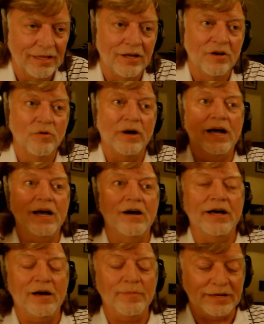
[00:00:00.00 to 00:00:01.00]
Wow,
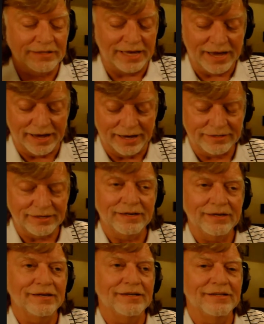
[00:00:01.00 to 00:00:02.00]
how about that?
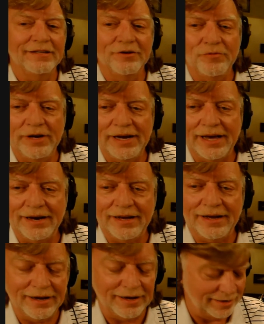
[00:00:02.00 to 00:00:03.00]
We got
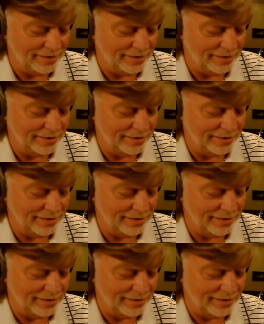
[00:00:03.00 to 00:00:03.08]
I